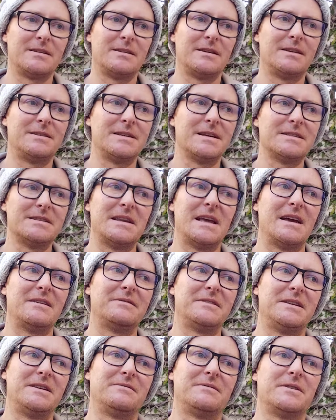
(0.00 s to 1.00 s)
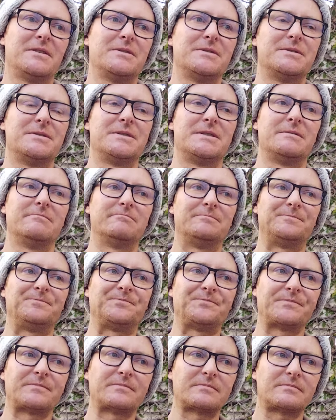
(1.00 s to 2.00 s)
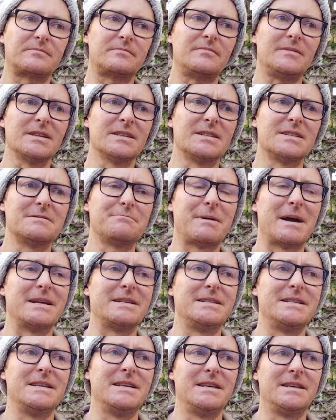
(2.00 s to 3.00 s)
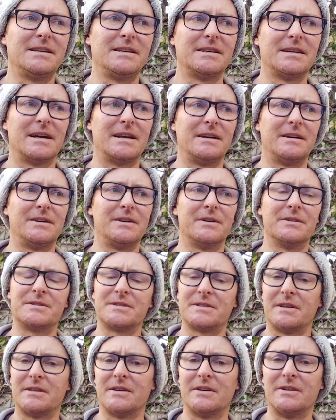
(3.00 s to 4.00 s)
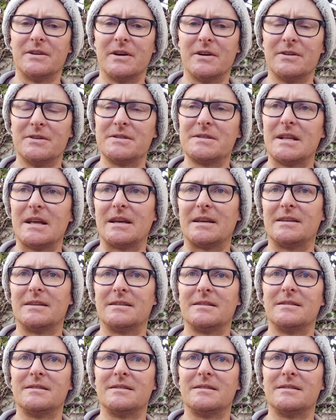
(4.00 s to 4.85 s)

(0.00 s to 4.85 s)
any of those spicy kind of notes on the nose, like